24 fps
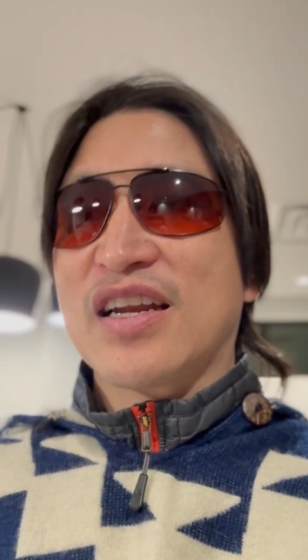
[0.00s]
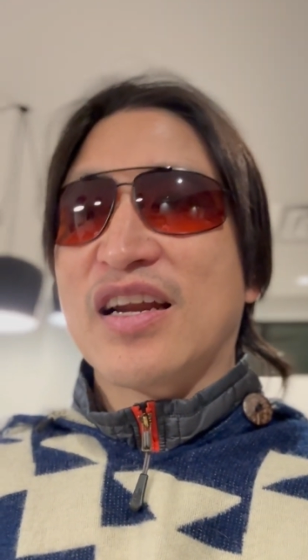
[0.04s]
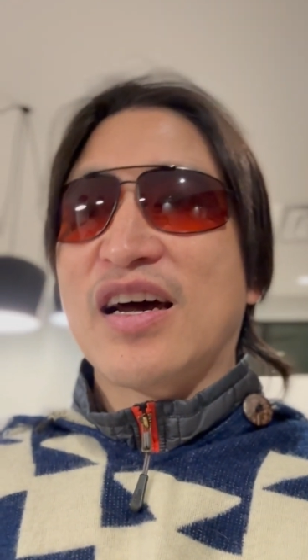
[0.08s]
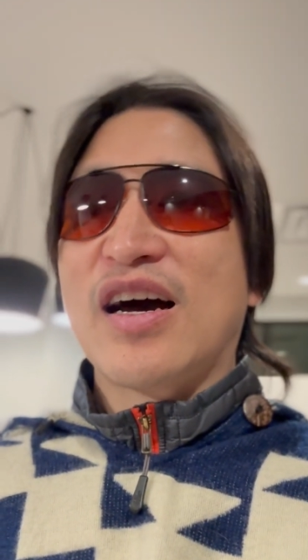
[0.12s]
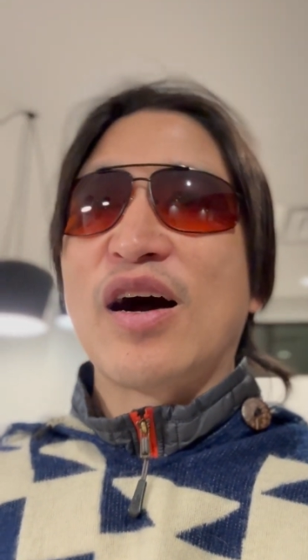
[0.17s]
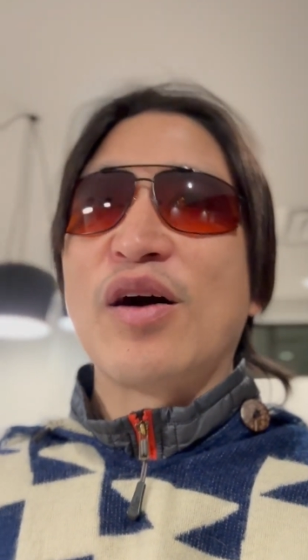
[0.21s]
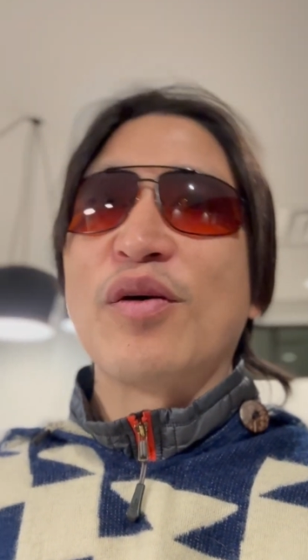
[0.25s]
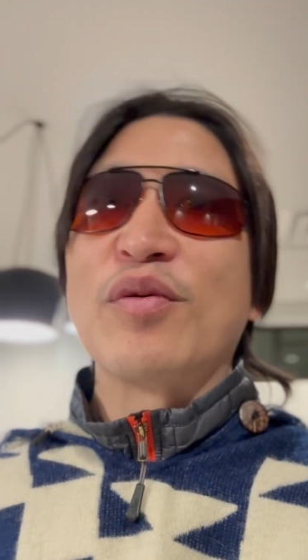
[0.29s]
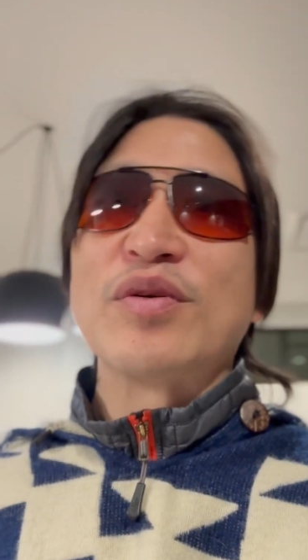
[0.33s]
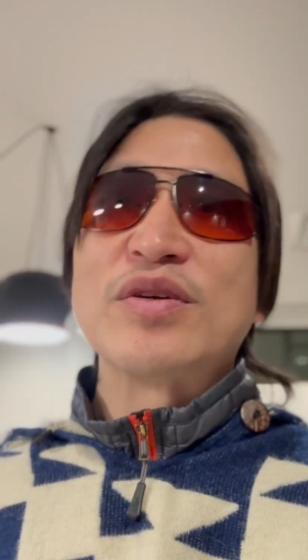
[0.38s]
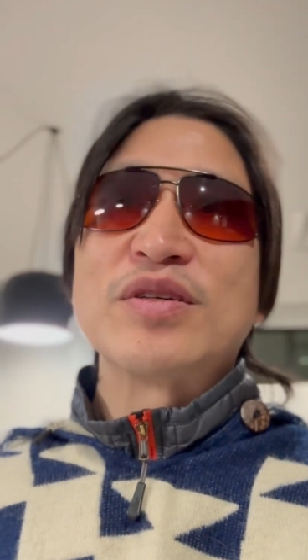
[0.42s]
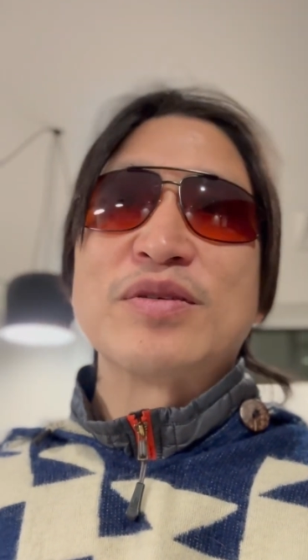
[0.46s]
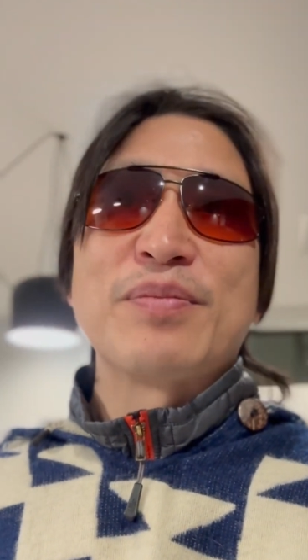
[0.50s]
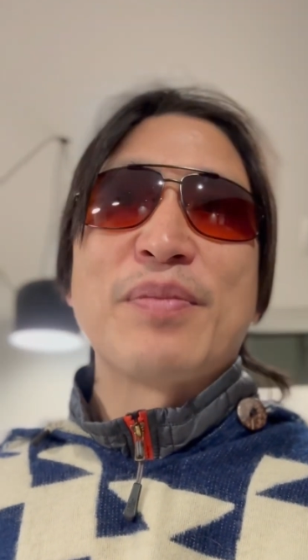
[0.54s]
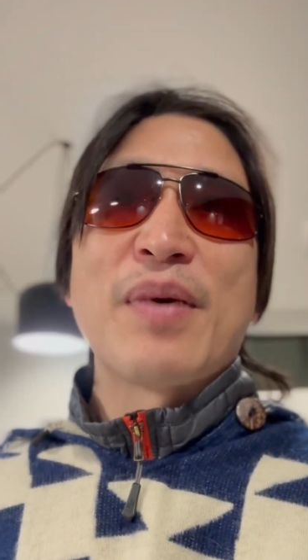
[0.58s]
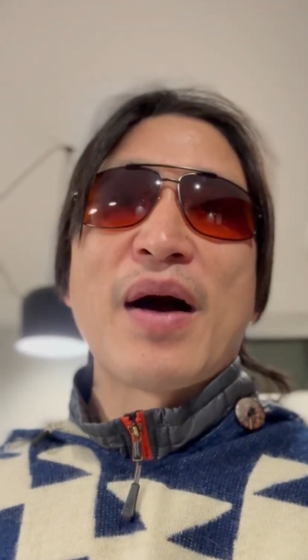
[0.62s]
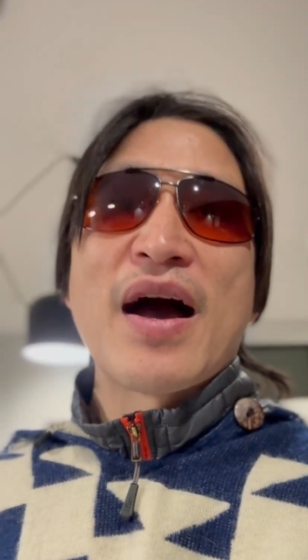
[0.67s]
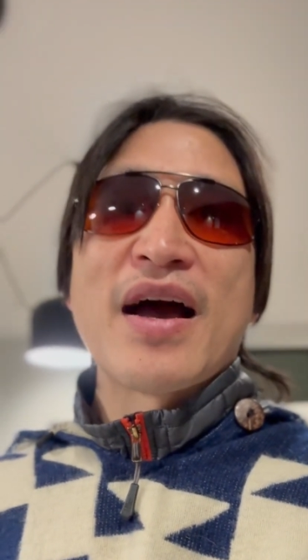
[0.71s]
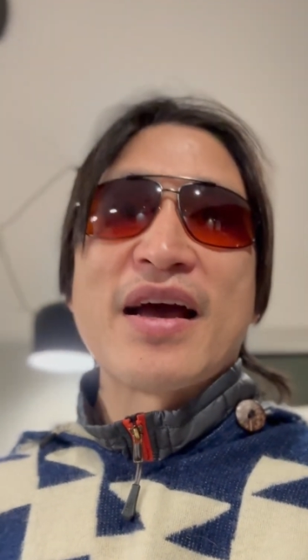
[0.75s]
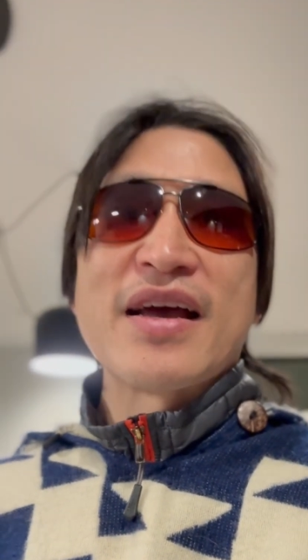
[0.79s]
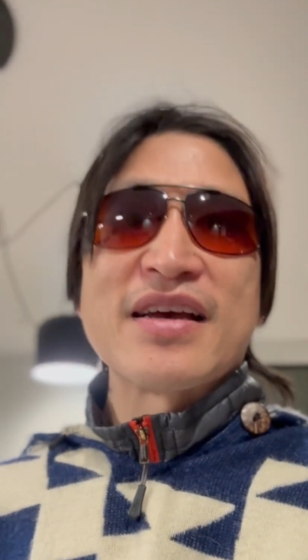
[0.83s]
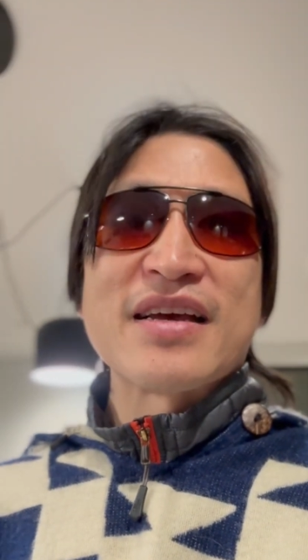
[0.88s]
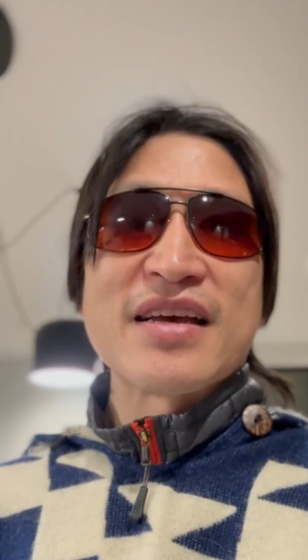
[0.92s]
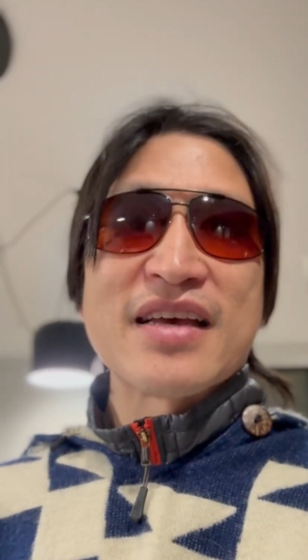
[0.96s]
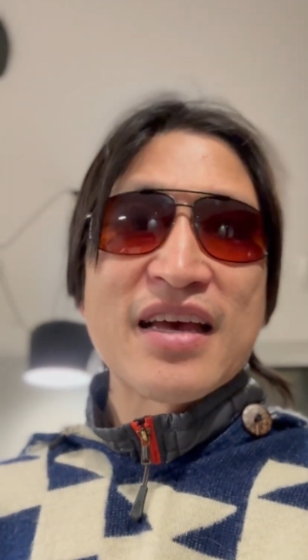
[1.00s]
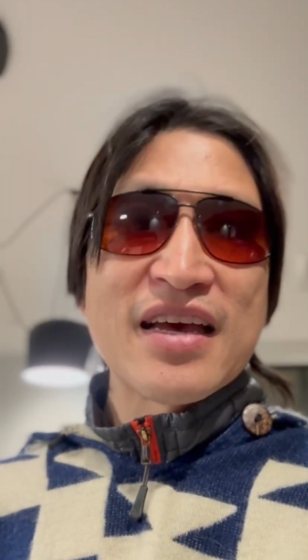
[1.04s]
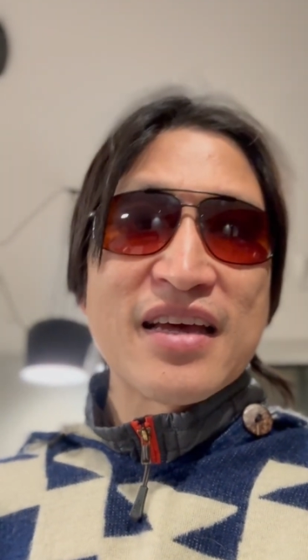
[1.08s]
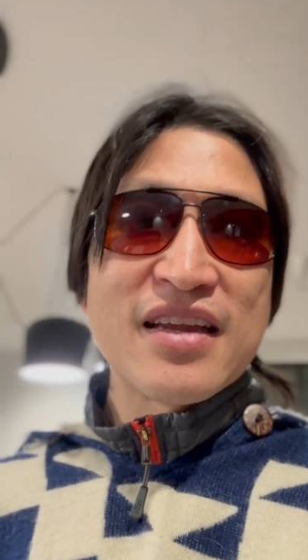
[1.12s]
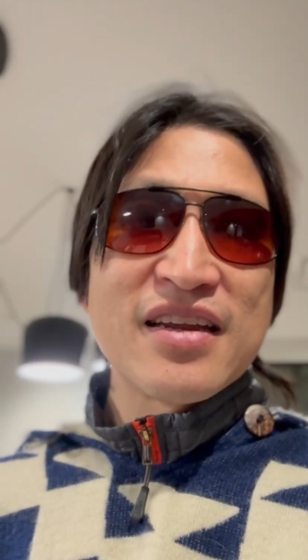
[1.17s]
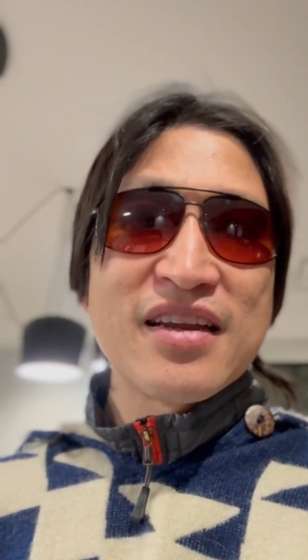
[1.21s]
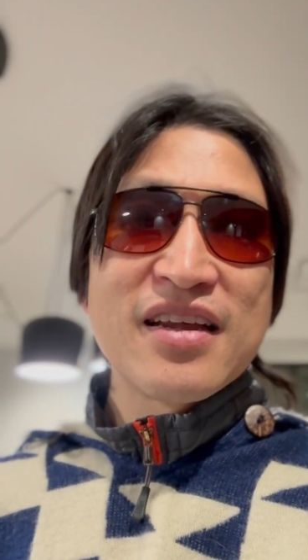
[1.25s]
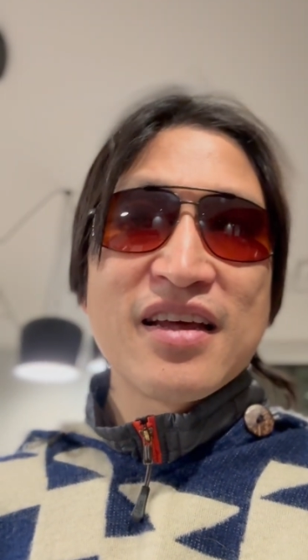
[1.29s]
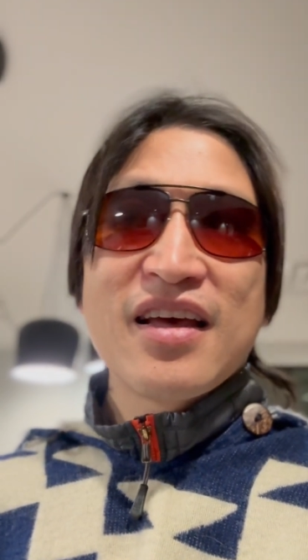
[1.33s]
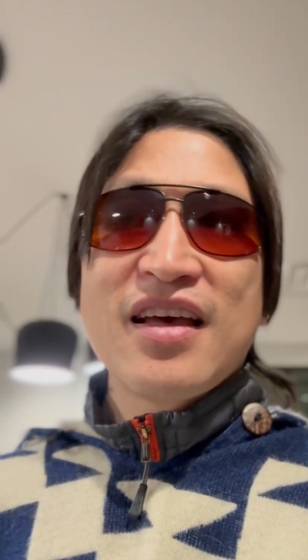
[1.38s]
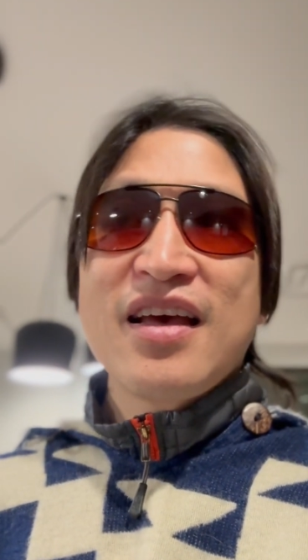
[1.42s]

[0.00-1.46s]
always buy again,